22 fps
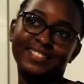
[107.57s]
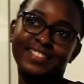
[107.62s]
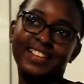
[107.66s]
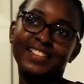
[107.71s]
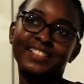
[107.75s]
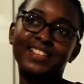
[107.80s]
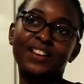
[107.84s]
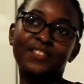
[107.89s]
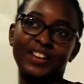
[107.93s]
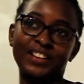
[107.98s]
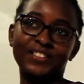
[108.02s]
that's
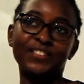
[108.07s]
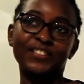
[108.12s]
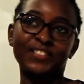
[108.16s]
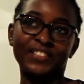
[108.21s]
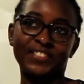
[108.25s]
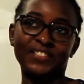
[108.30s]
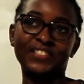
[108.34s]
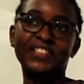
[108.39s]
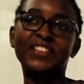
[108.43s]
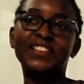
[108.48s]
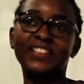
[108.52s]
how I know
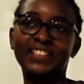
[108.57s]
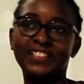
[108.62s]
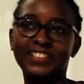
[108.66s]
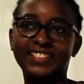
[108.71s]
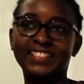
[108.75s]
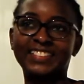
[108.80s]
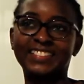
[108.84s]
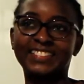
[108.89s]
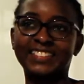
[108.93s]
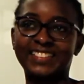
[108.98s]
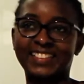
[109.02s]
you.
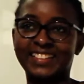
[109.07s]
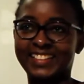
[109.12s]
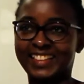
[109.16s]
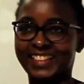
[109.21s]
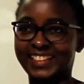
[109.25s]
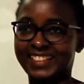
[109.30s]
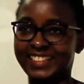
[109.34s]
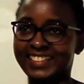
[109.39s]
Yeah.